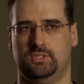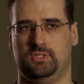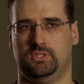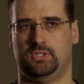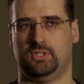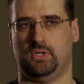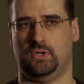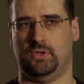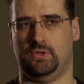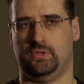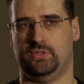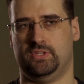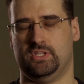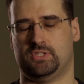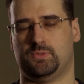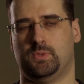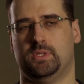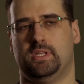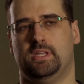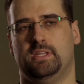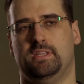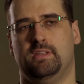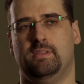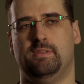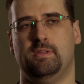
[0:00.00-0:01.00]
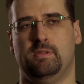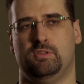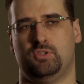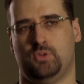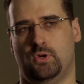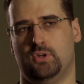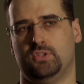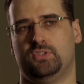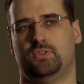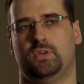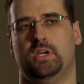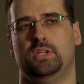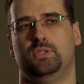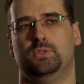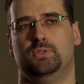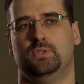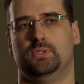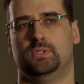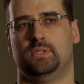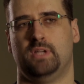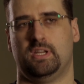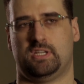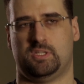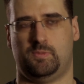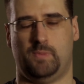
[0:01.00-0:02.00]
So that's what the talk tried to
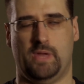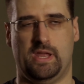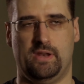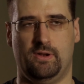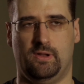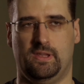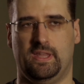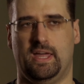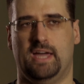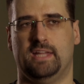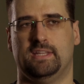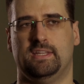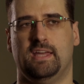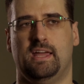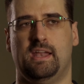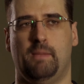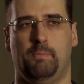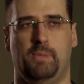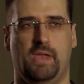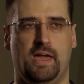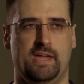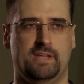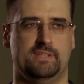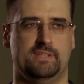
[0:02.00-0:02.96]
do, explain all that and apply